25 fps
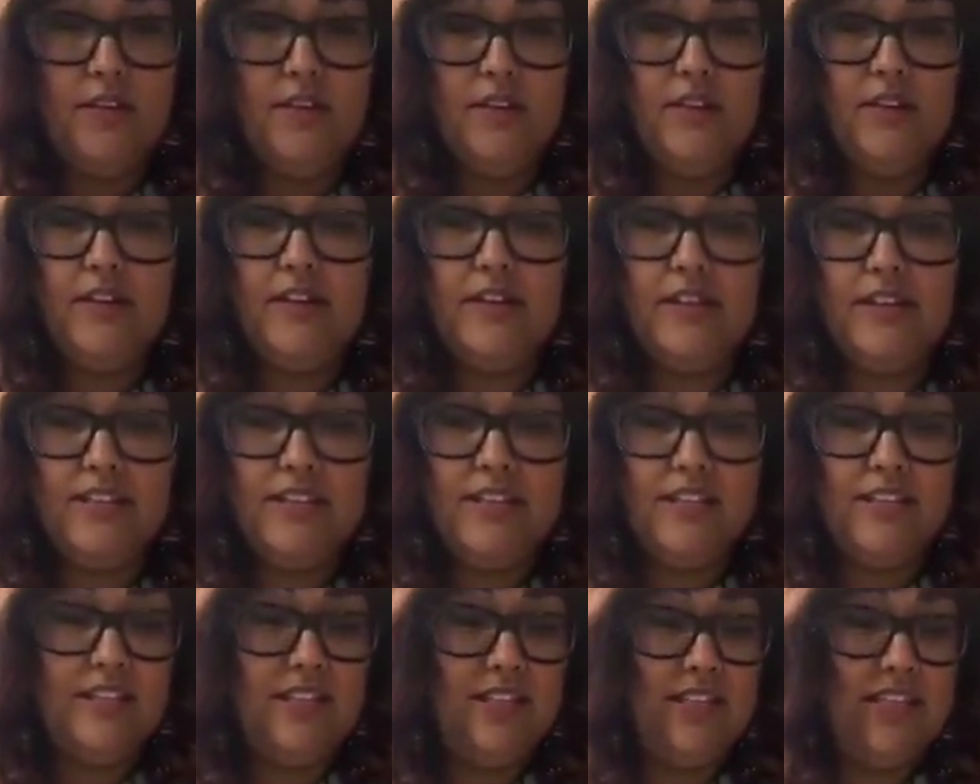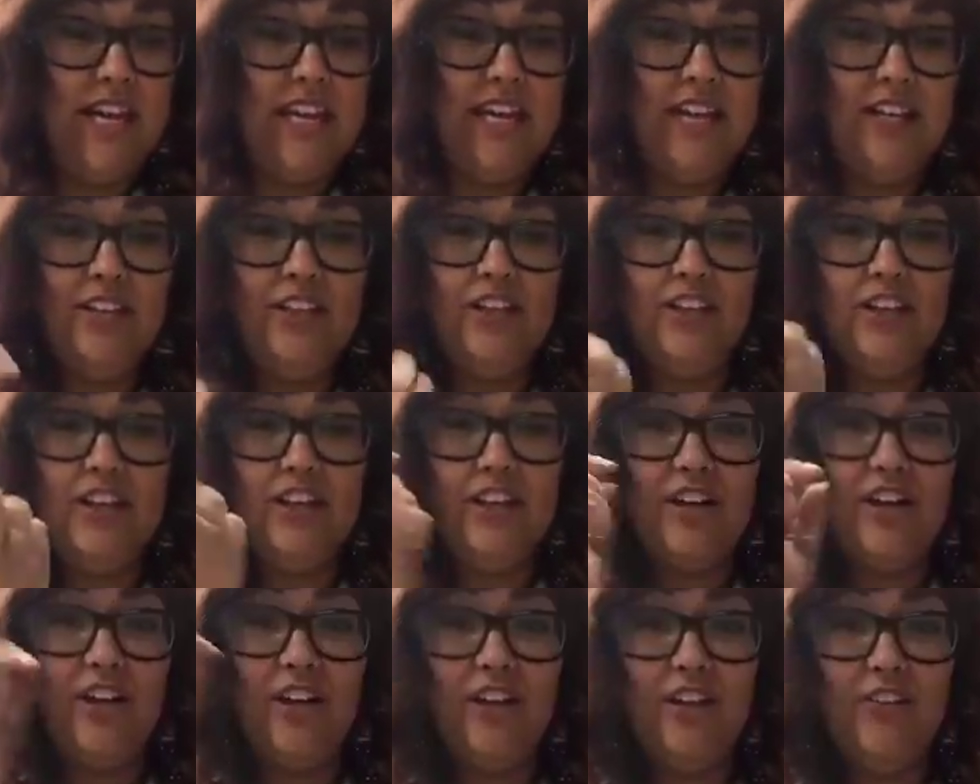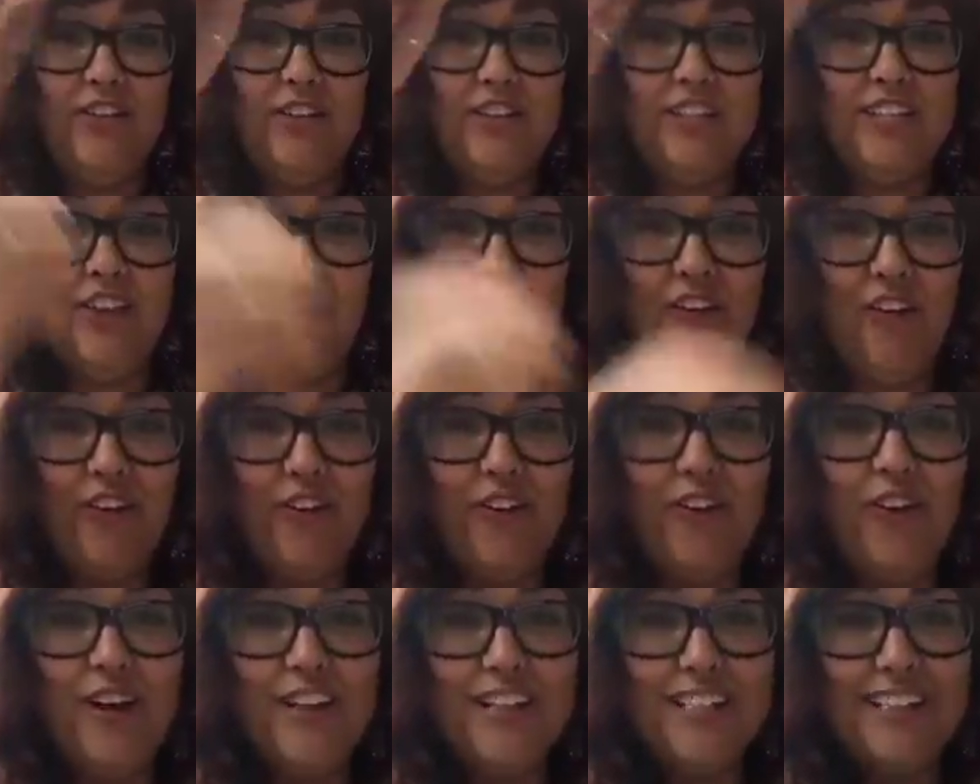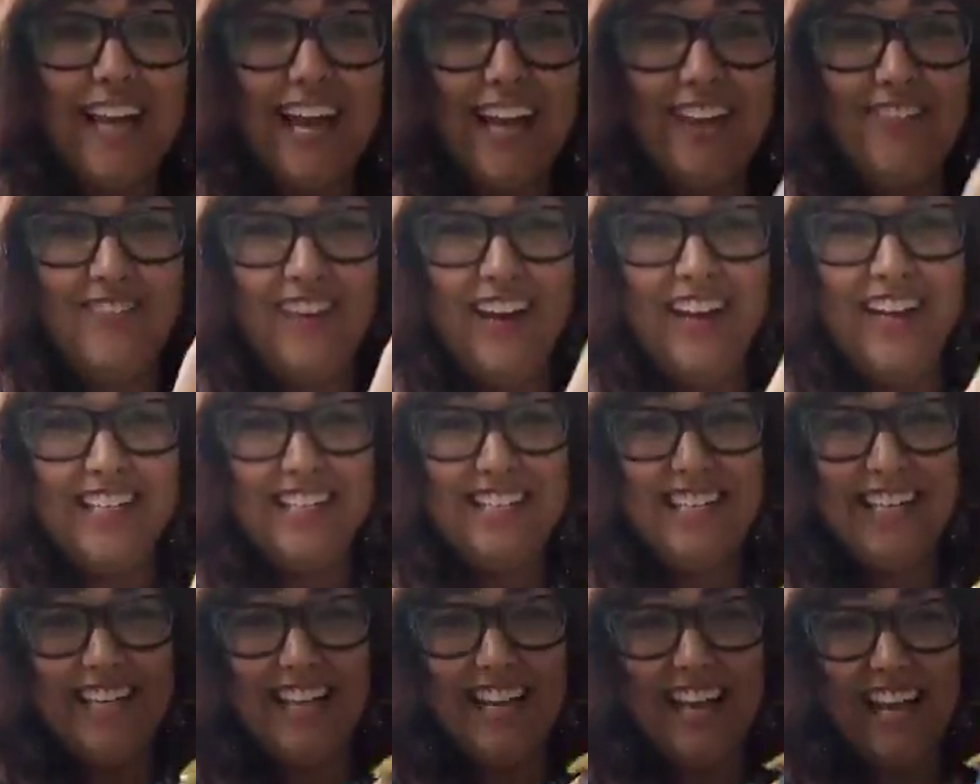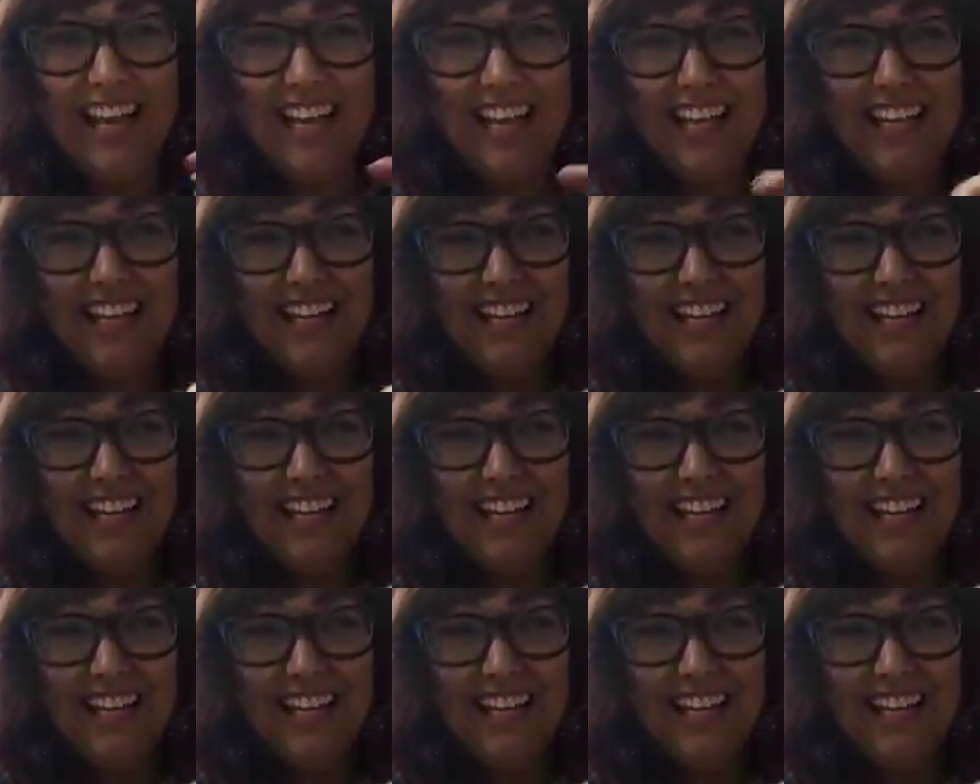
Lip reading: You can take a look at all of the different ones I made today.